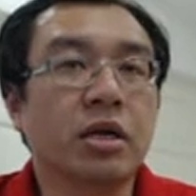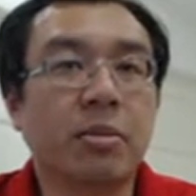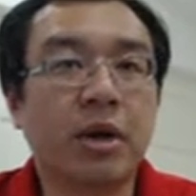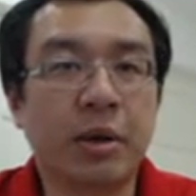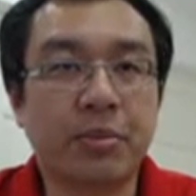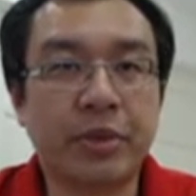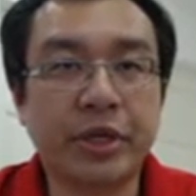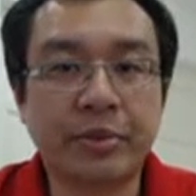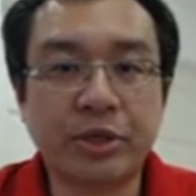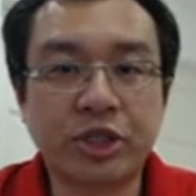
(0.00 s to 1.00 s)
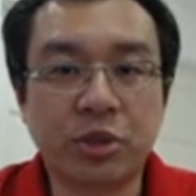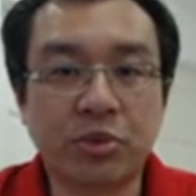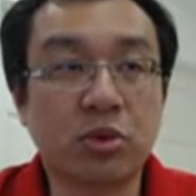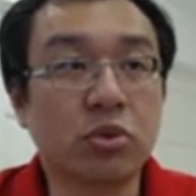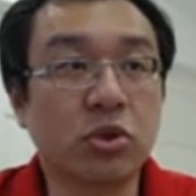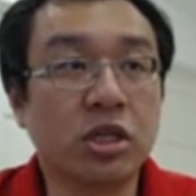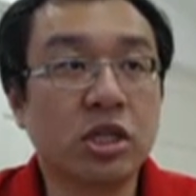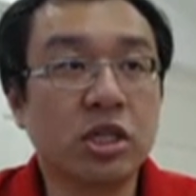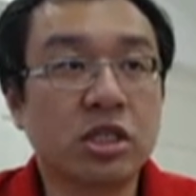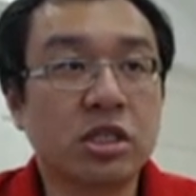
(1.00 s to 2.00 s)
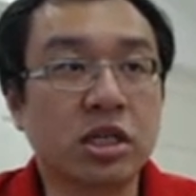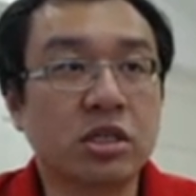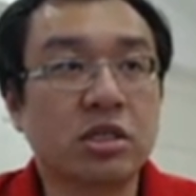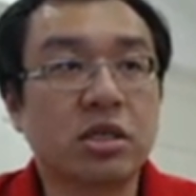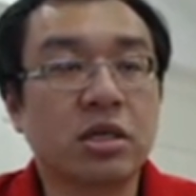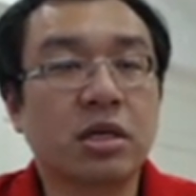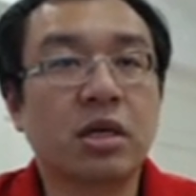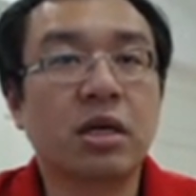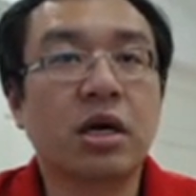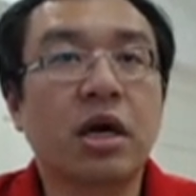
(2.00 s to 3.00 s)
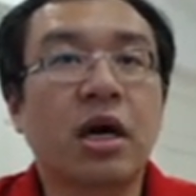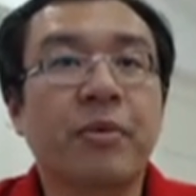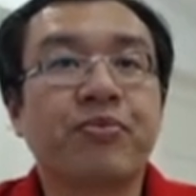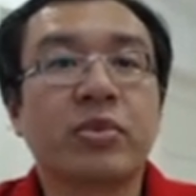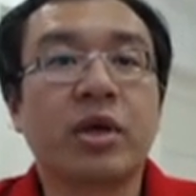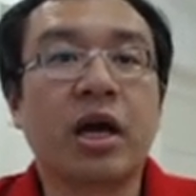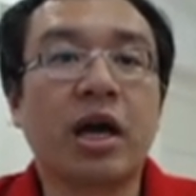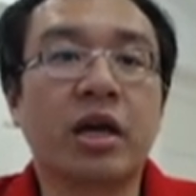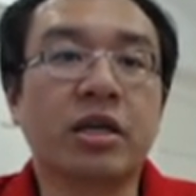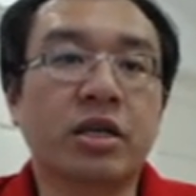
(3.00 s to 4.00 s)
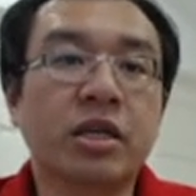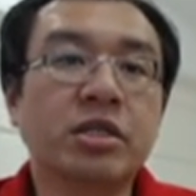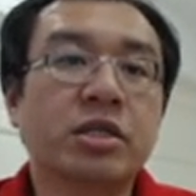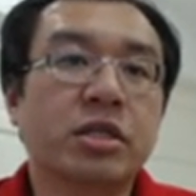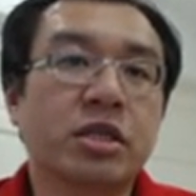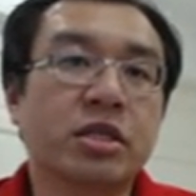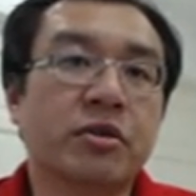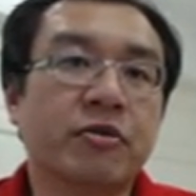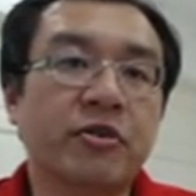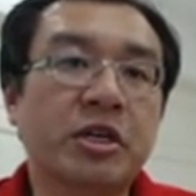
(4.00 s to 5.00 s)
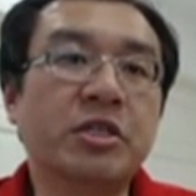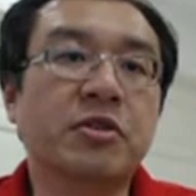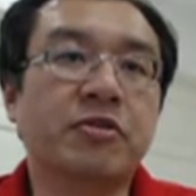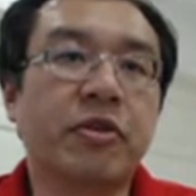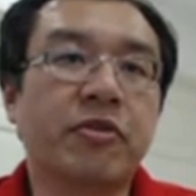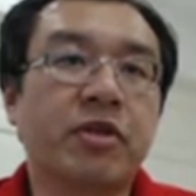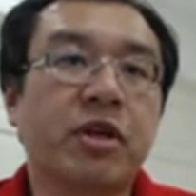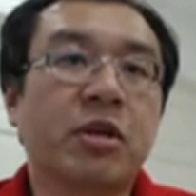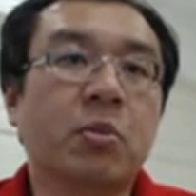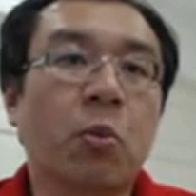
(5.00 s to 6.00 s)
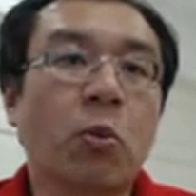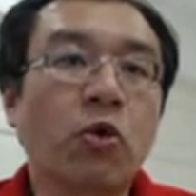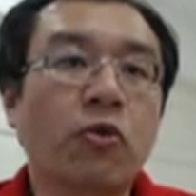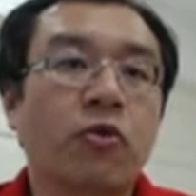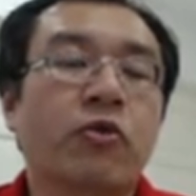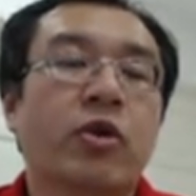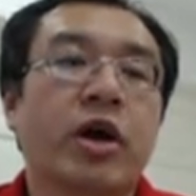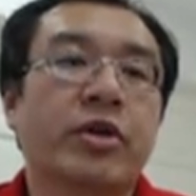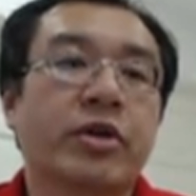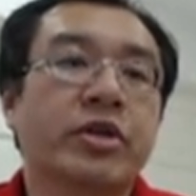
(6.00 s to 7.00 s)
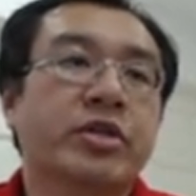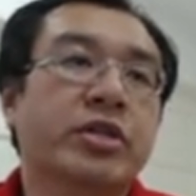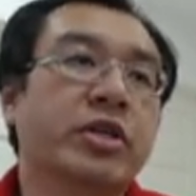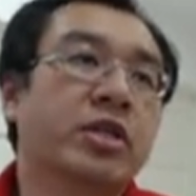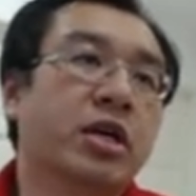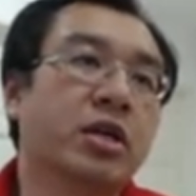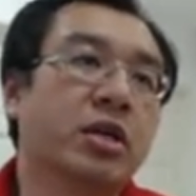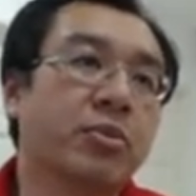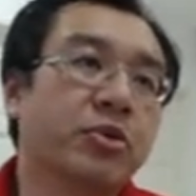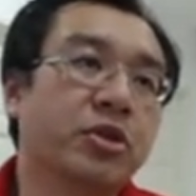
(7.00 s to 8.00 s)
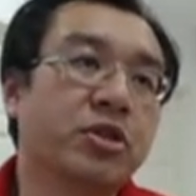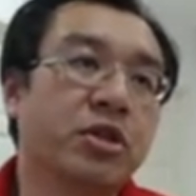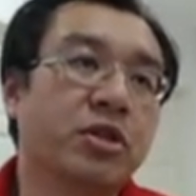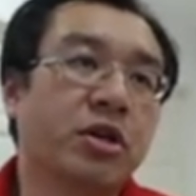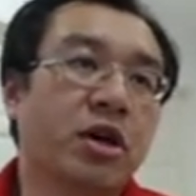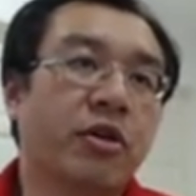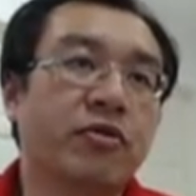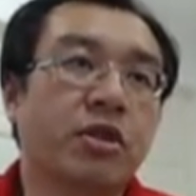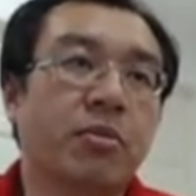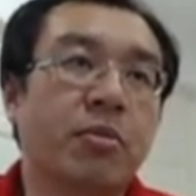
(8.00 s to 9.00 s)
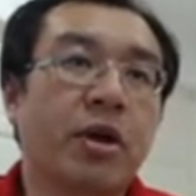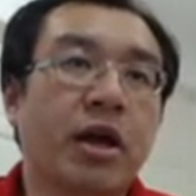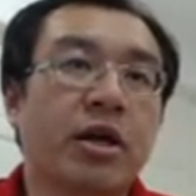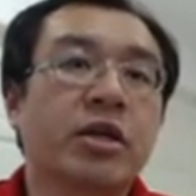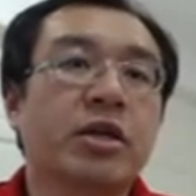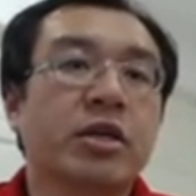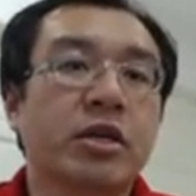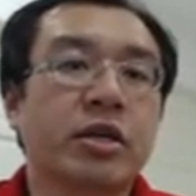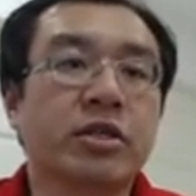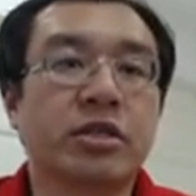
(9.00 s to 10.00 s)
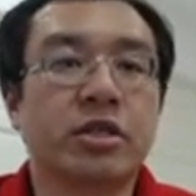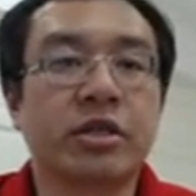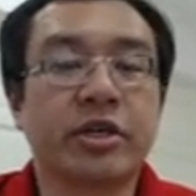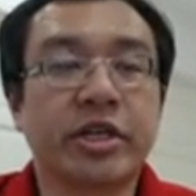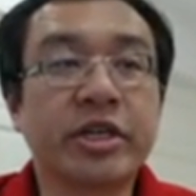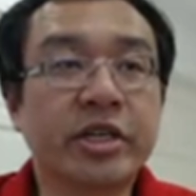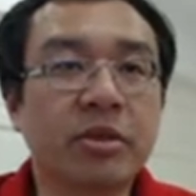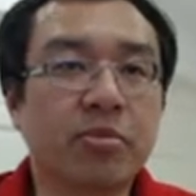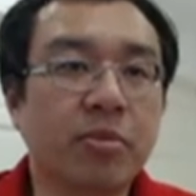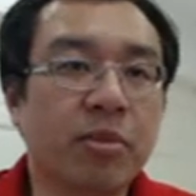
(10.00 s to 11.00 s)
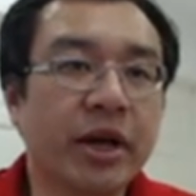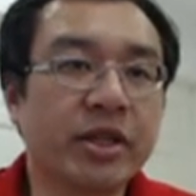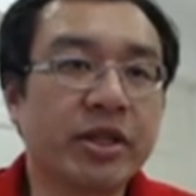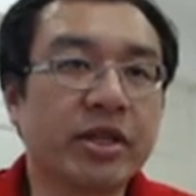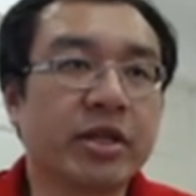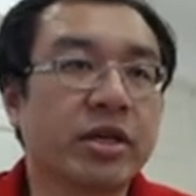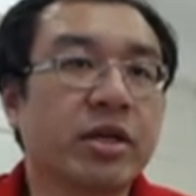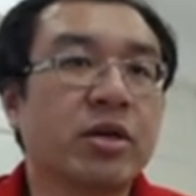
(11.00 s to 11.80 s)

the black play bishop to d6, and this is the first 15 move, and you can see that the position of the black is clearly better